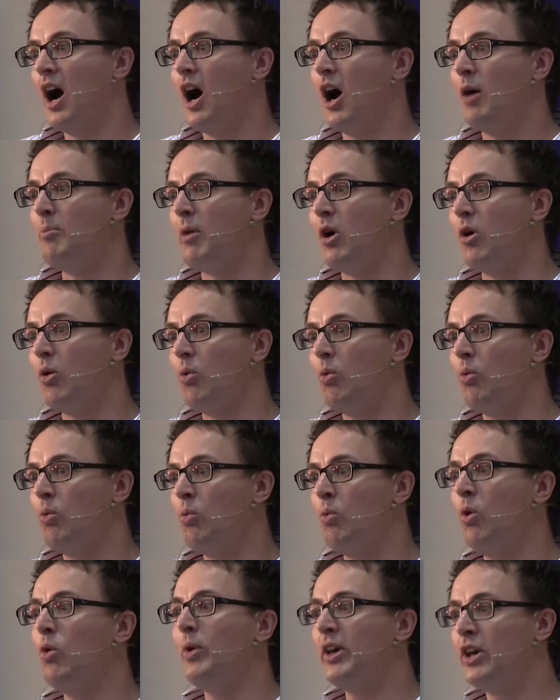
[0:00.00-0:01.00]
Um,
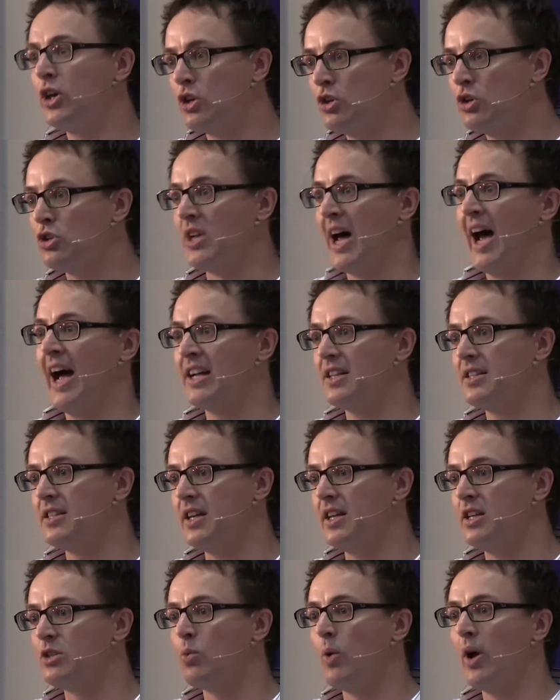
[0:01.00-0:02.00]
what we're good
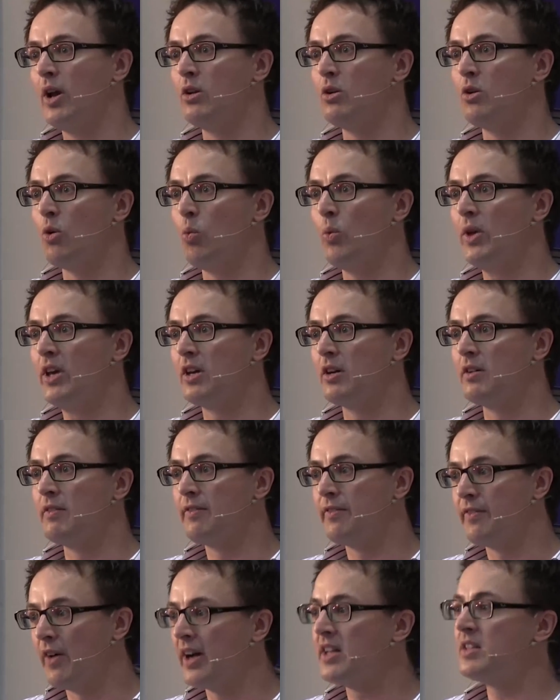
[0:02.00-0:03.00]
at is when we
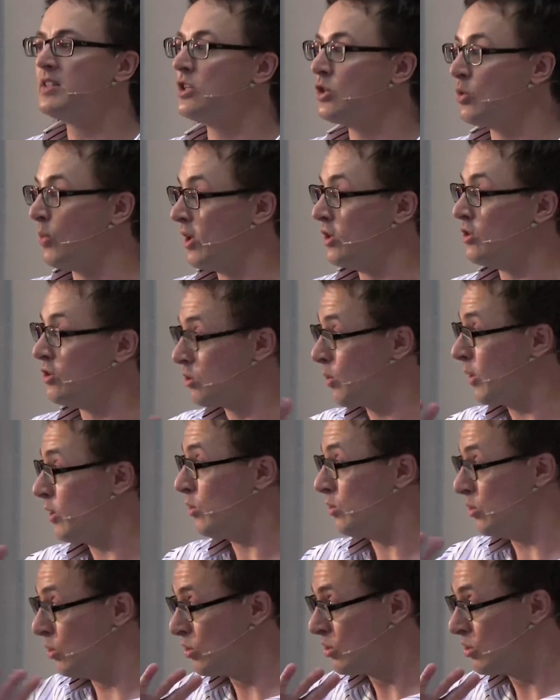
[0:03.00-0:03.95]
can find situations where you,